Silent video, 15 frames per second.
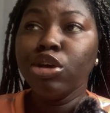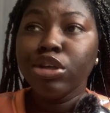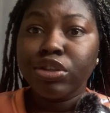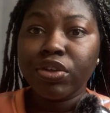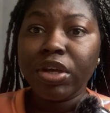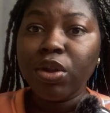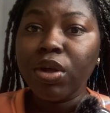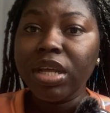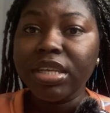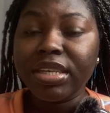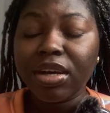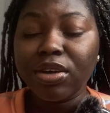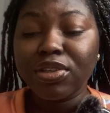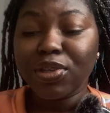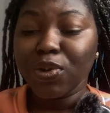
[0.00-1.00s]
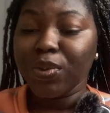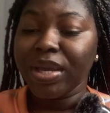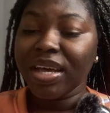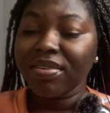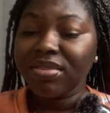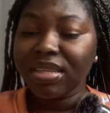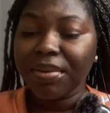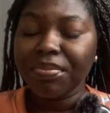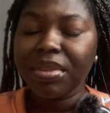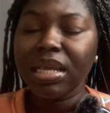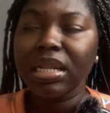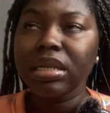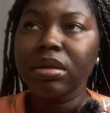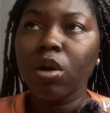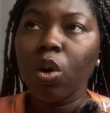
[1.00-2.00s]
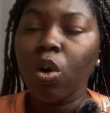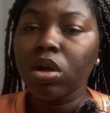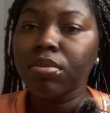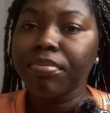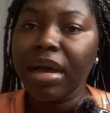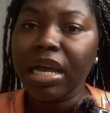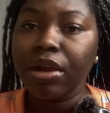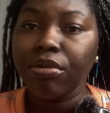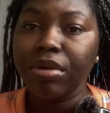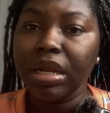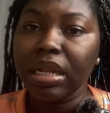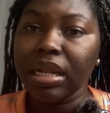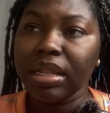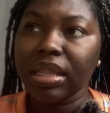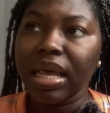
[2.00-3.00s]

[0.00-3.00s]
So in Holy Child School, we have something called mark reading.